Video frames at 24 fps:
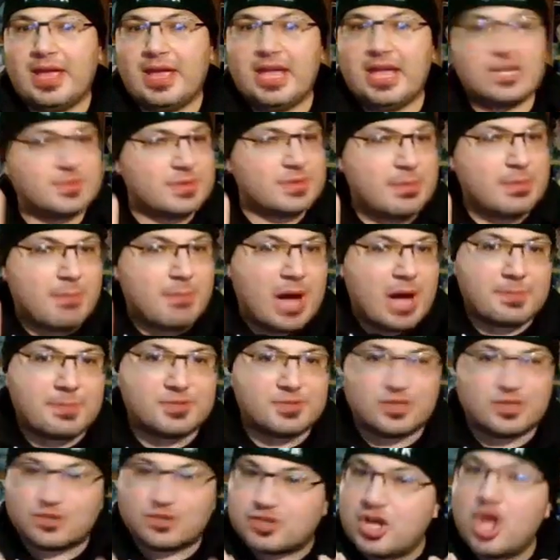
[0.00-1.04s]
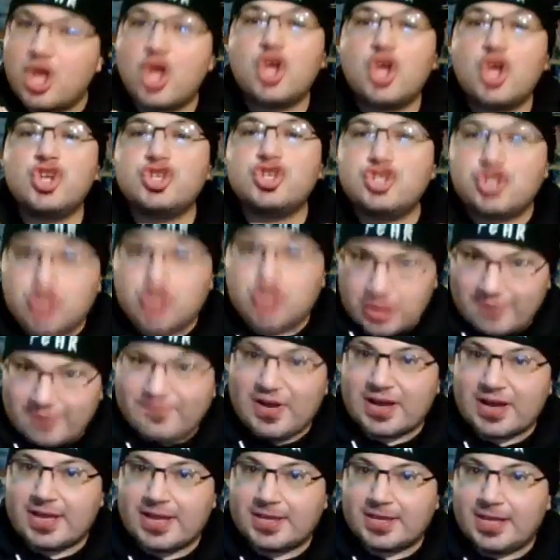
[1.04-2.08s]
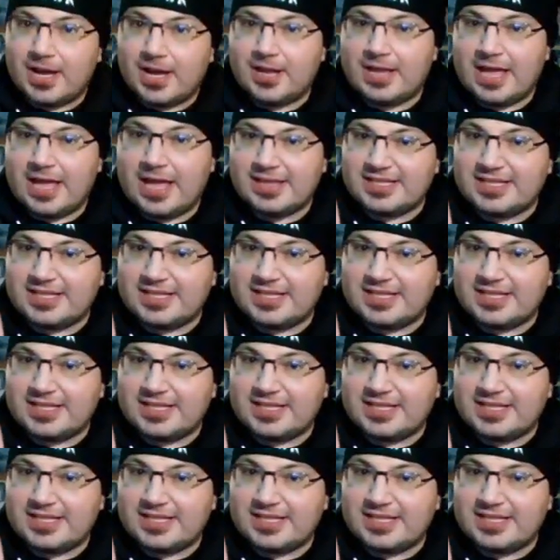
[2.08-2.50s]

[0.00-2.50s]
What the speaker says: All right, here's what the mobsters should have fucking done,